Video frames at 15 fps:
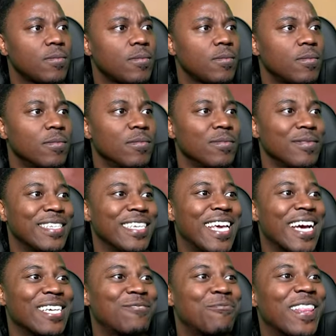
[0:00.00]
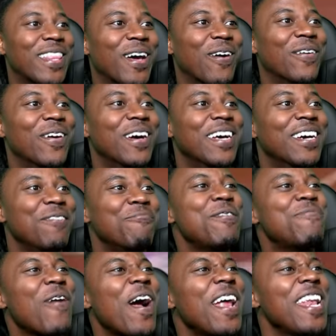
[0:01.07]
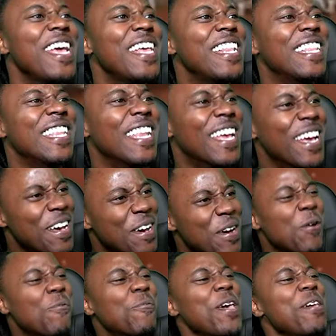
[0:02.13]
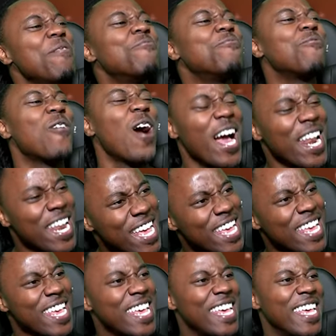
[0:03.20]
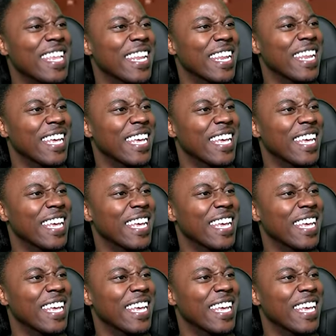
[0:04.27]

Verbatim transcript: Mm, guess what though? We running. We running.